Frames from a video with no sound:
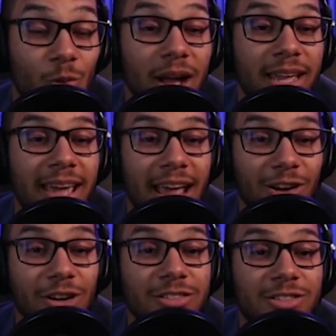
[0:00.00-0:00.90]
What
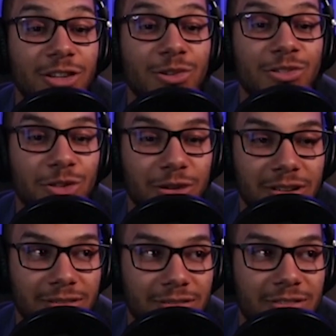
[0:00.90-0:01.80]
cat girls do
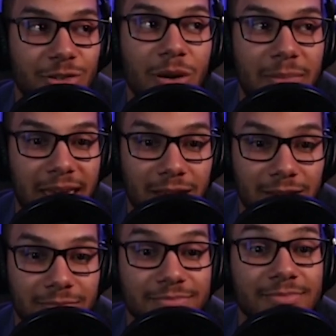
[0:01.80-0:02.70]
to a
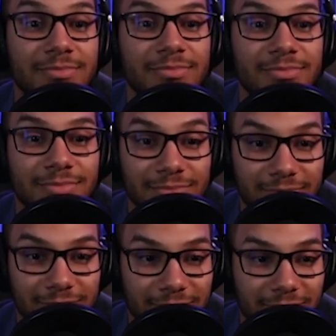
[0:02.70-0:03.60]
man.
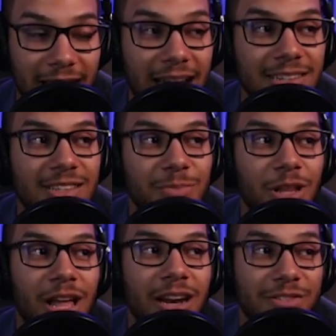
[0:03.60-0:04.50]
That is
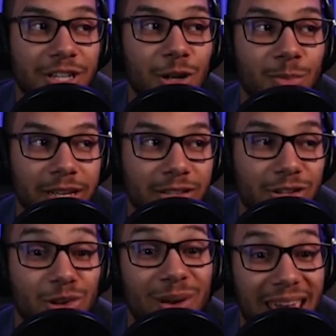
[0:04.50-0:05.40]
the plot of
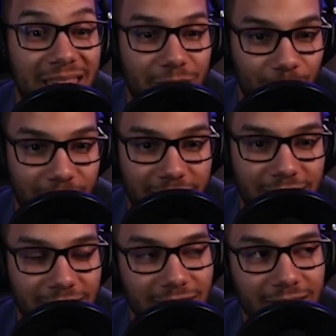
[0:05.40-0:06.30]
Xenoblade 2 and 3.